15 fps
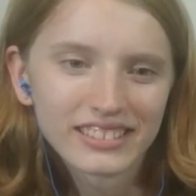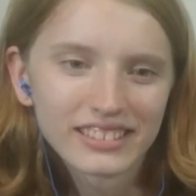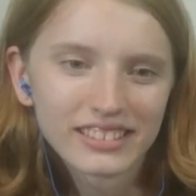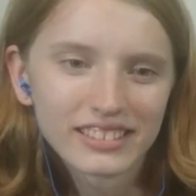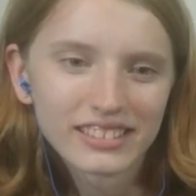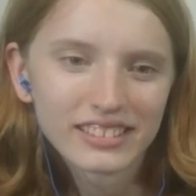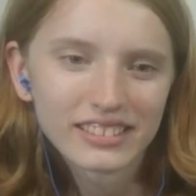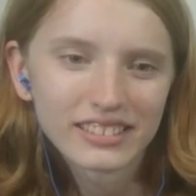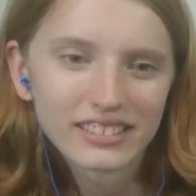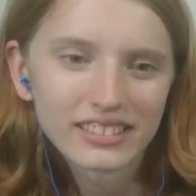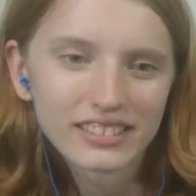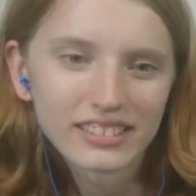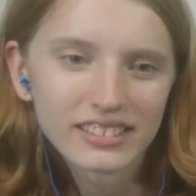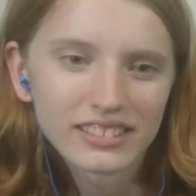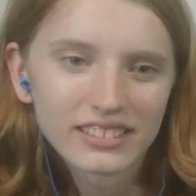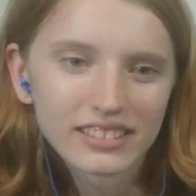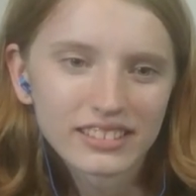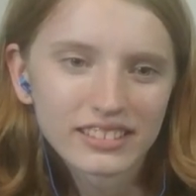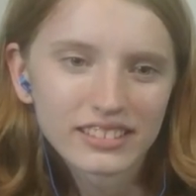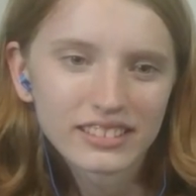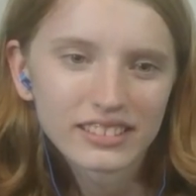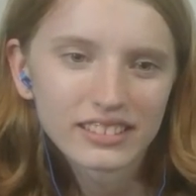
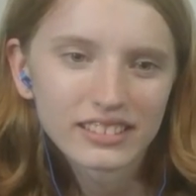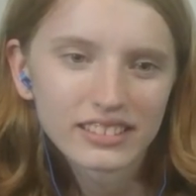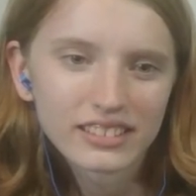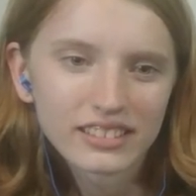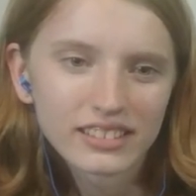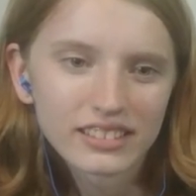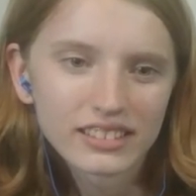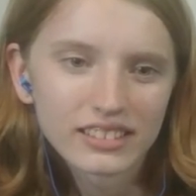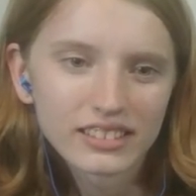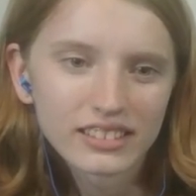This person isn't speaking.